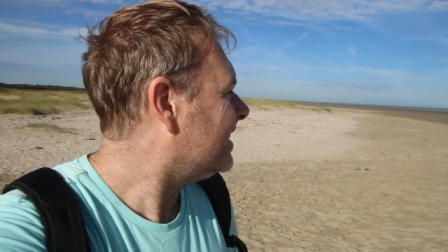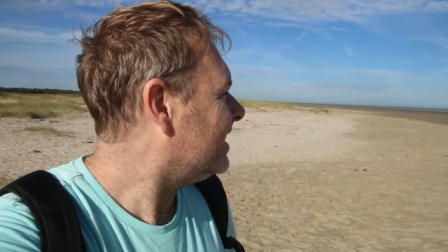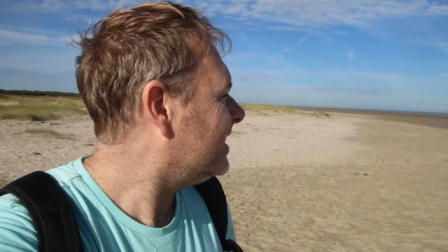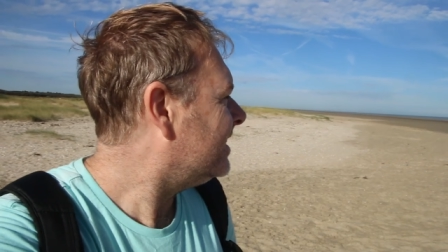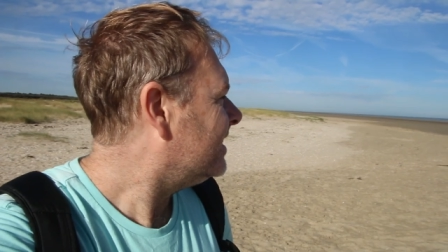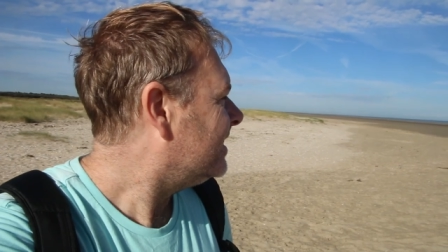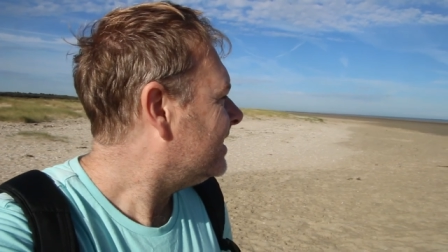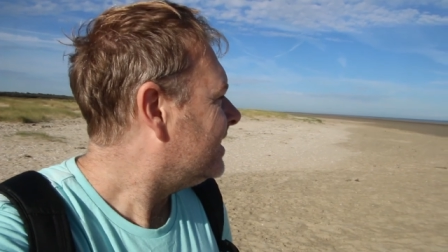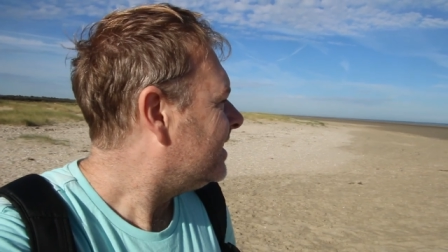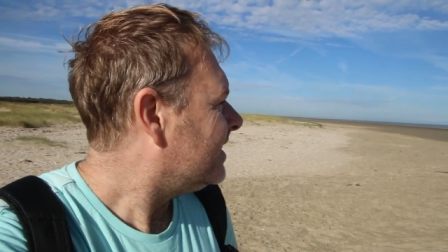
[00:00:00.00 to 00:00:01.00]
uh,
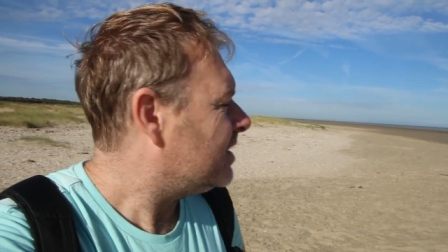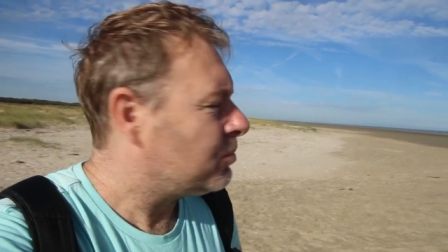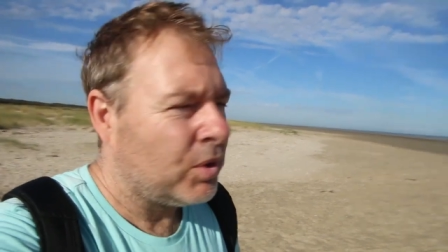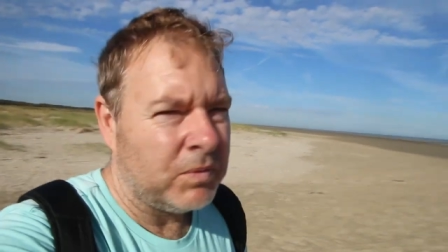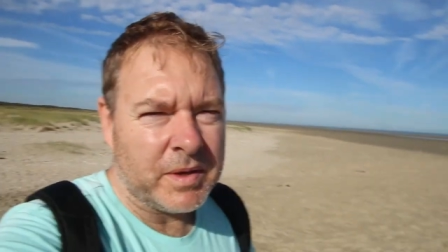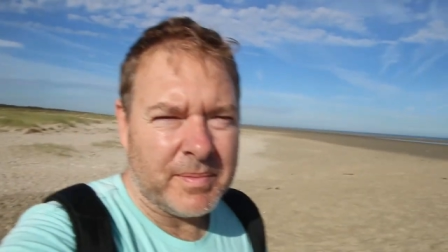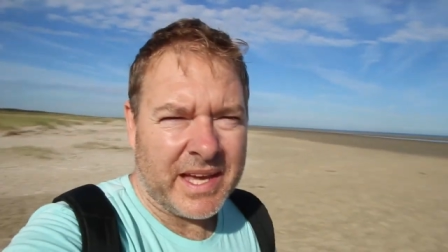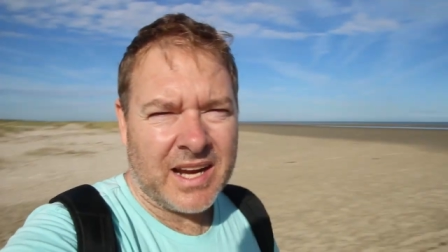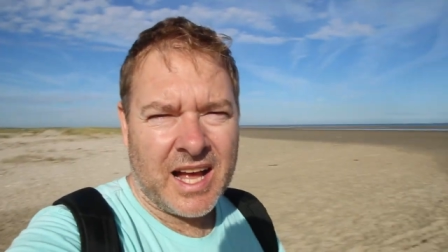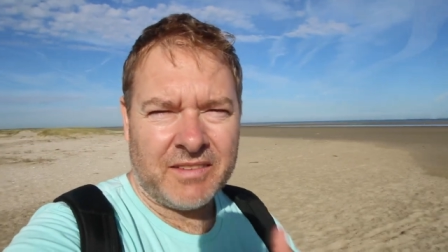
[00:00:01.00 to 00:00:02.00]
they're probably
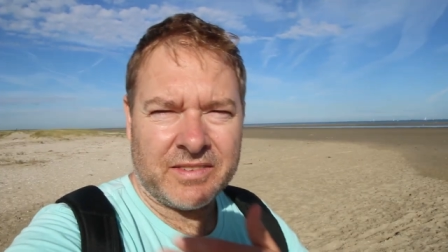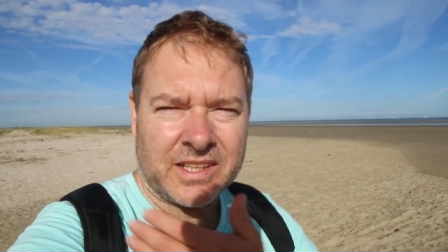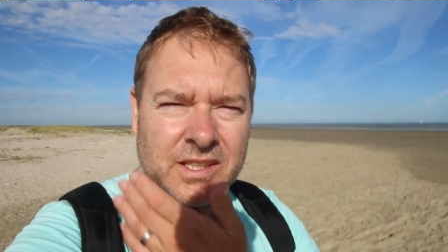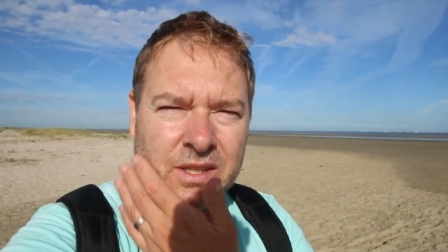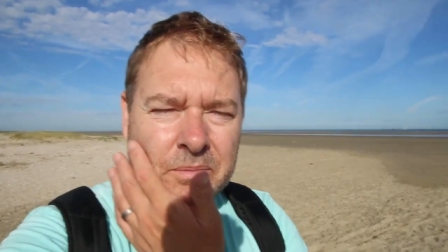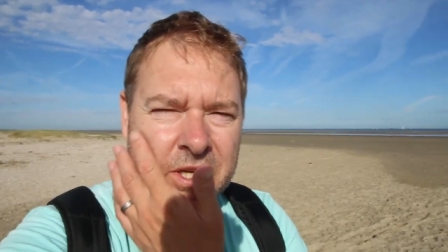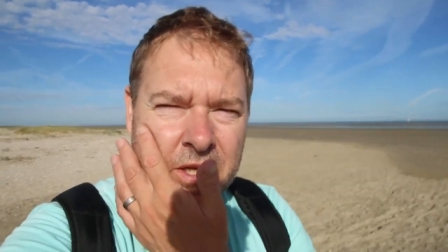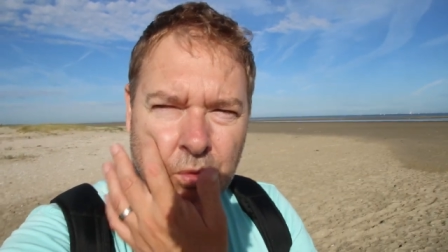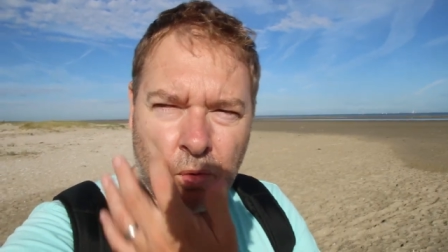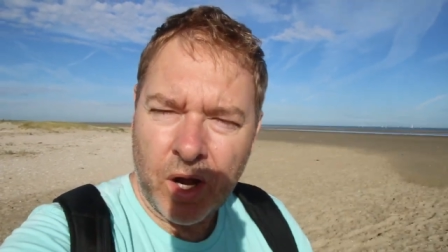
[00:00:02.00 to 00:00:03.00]
about half a
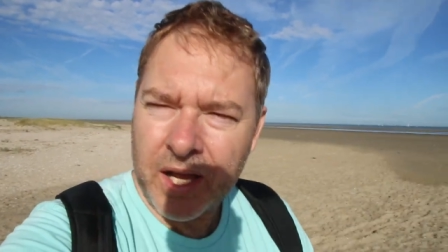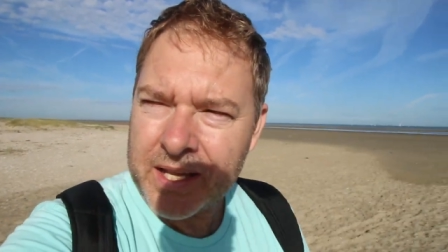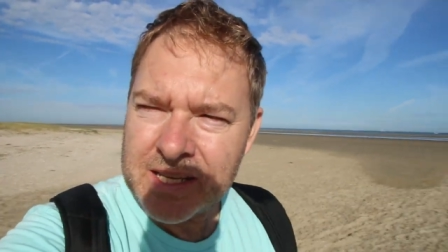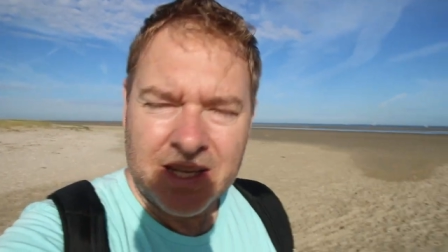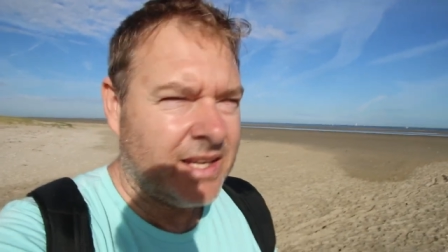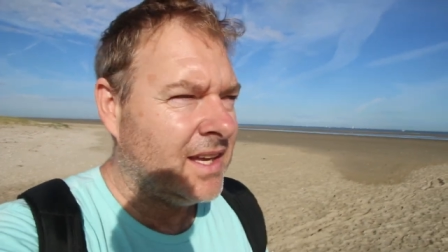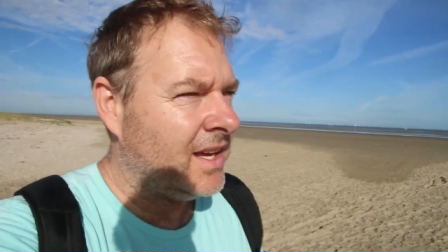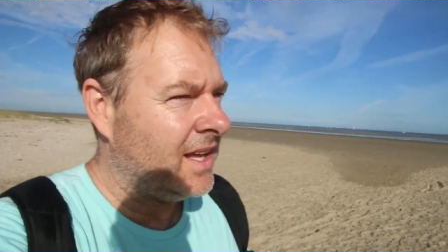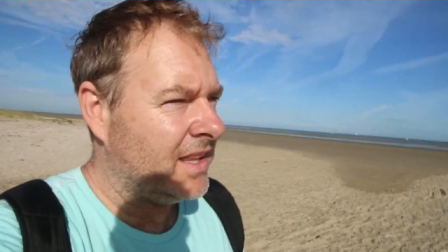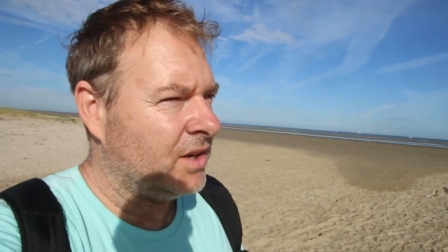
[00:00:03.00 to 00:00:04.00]
kilometre wide,
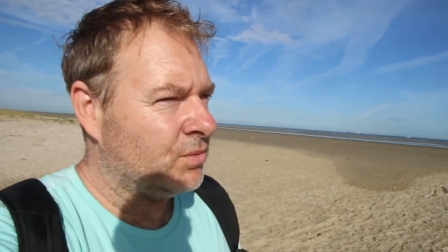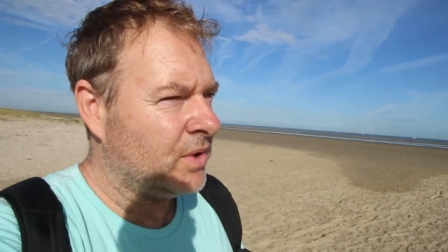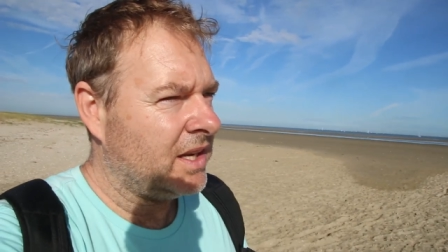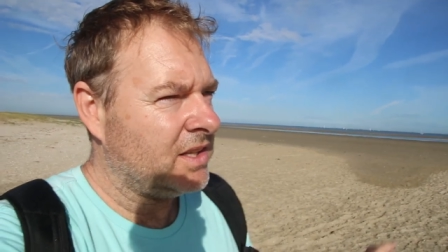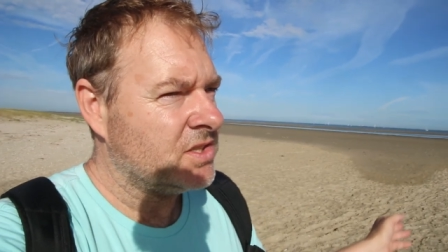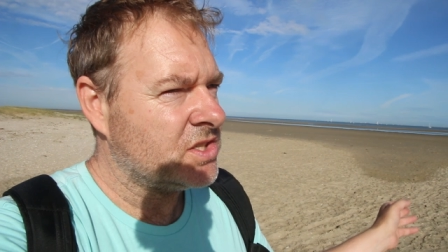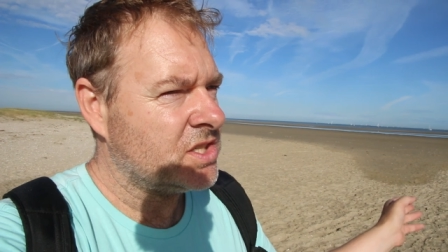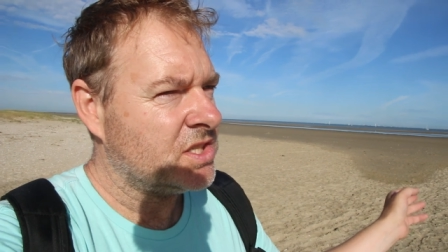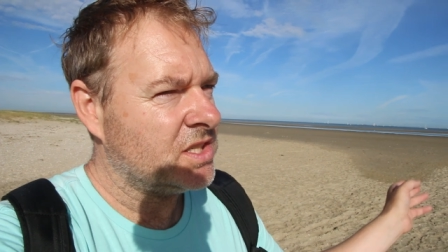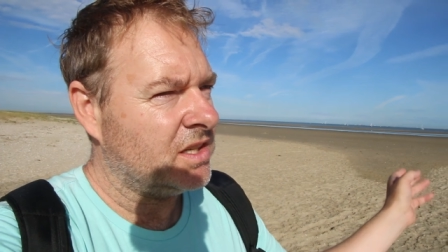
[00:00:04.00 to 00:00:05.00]
and they
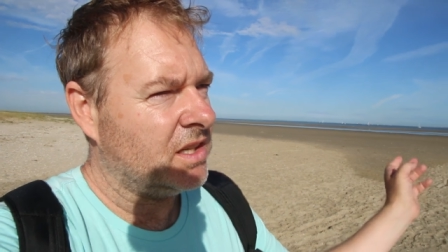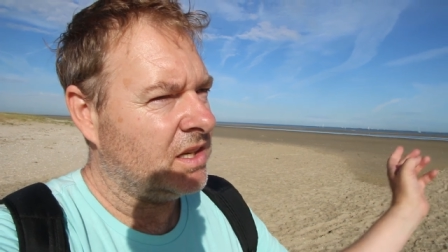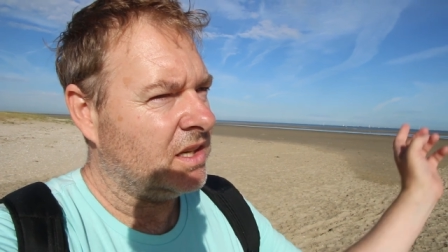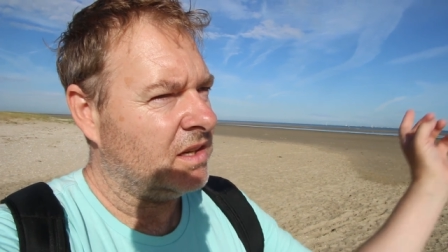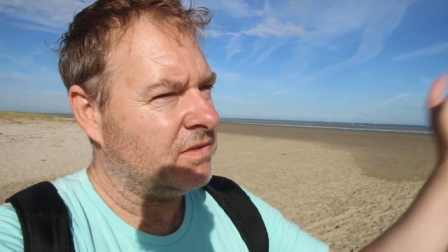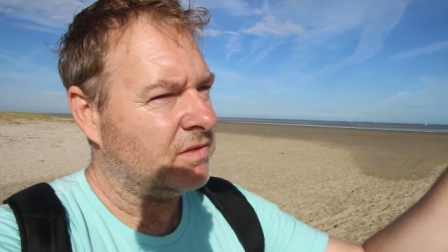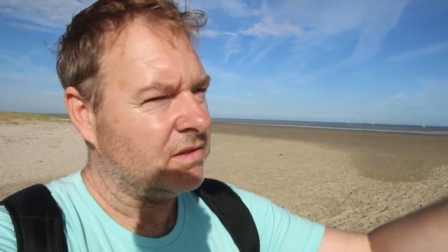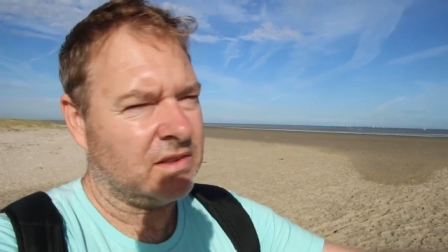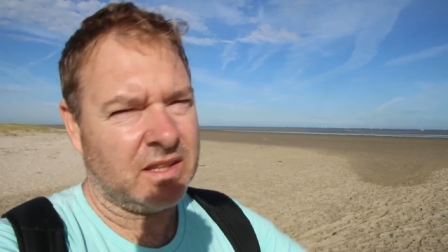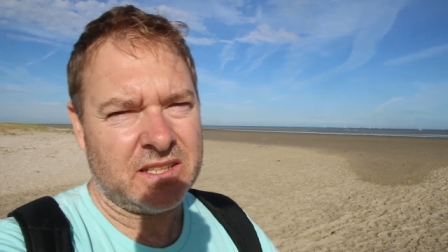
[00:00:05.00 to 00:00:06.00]
range uh,
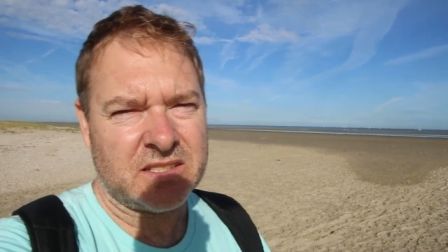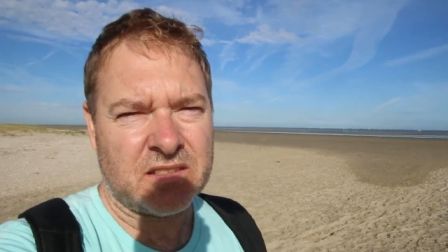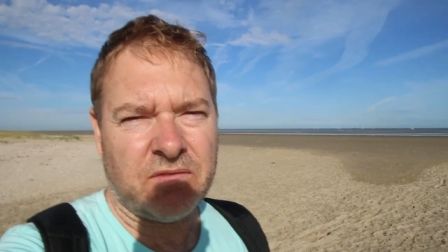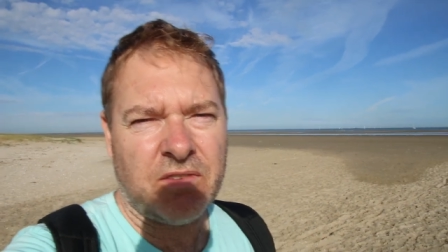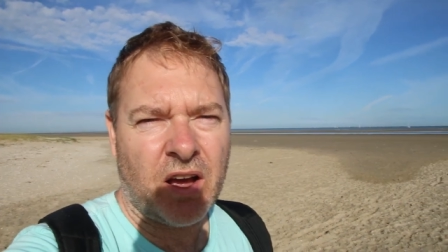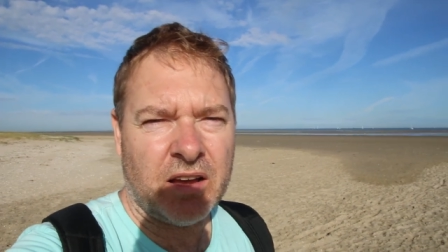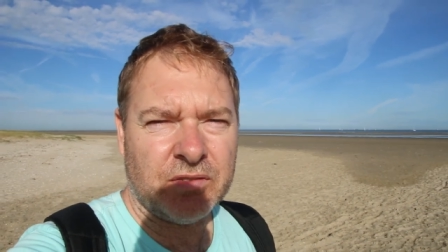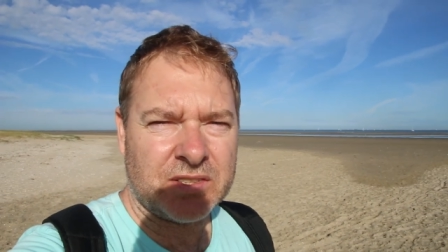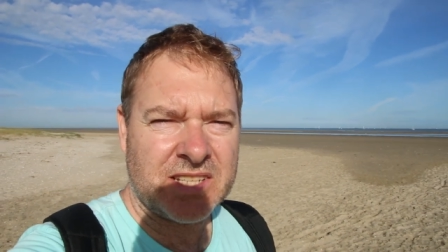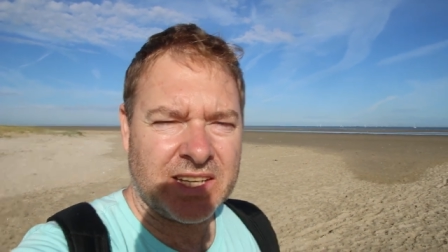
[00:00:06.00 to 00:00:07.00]
for at least
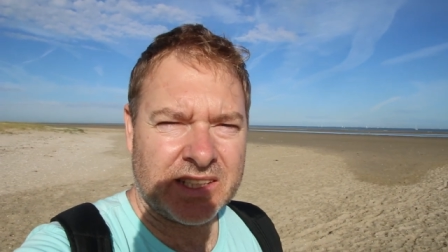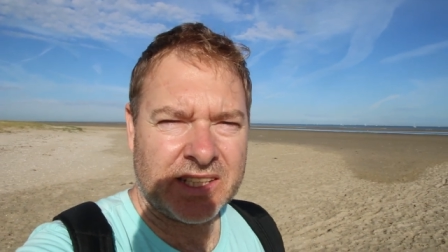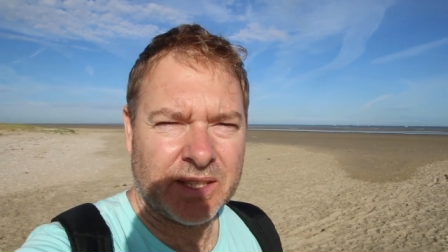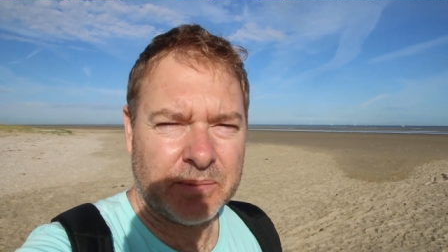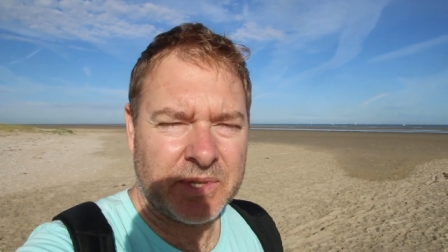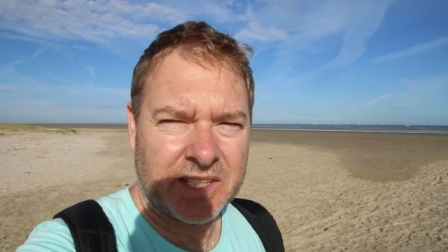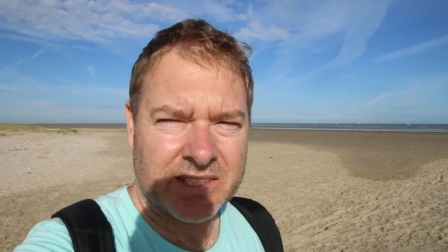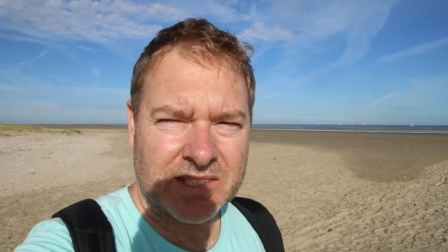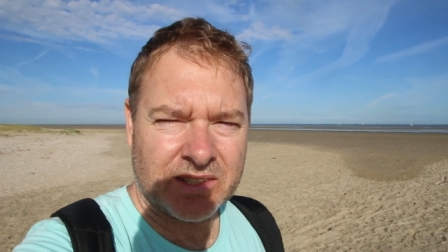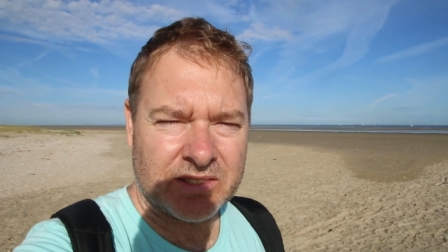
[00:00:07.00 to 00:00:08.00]
five or ten
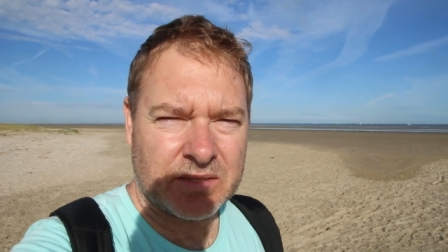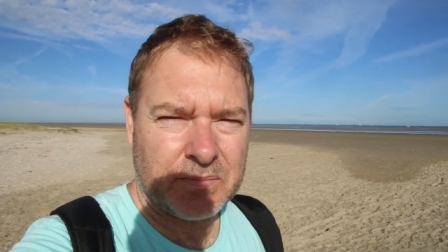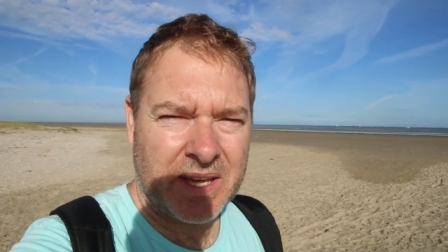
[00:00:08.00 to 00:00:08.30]
kilometres, so it's a